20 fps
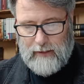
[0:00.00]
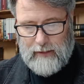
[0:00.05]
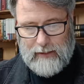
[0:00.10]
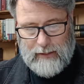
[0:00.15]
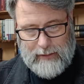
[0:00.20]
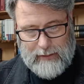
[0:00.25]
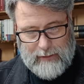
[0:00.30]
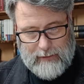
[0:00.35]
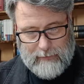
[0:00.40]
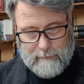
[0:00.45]

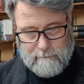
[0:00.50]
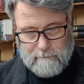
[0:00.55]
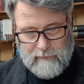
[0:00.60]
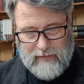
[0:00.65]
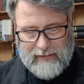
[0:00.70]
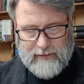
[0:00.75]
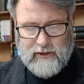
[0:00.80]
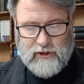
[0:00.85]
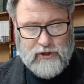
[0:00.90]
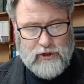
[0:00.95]

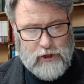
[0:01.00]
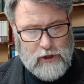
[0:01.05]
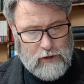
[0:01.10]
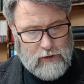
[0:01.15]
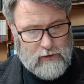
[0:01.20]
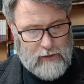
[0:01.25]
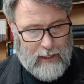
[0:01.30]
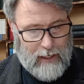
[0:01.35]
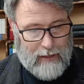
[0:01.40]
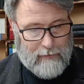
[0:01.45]
I
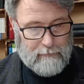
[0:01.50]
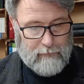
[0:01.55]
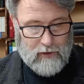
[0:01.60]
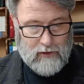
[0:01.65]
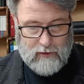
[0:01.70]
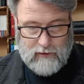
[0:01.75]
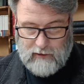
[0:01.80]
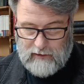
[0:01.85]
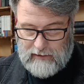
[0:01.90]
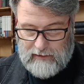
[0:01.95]
do not
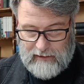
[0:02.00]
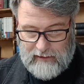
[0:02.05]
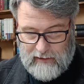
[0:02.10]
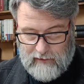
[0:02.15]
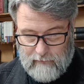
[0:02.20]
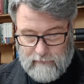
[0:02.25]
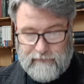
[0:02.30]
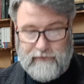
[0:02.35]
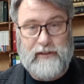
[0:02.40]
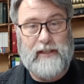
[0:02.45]

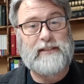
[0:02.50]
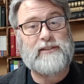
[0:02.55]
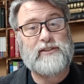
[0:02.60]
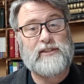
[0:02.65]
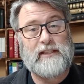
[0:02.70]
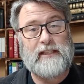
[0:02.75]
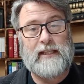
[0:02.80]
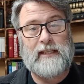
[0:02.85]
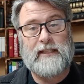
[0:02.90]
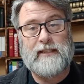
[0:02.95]
believe
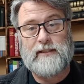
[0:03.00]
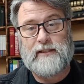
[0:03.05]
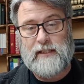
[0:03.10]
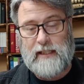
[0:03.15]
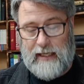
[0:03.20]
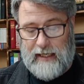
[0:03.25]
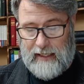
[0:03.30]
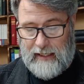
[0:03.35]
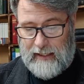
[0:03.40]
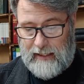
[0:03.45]
this is
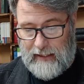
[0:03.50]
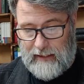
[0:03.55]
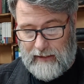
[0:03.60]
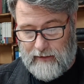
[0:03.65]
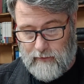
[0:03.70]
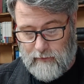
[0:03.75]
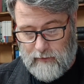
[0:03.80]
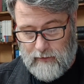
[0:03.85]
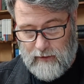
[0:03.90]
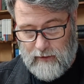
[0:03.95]
it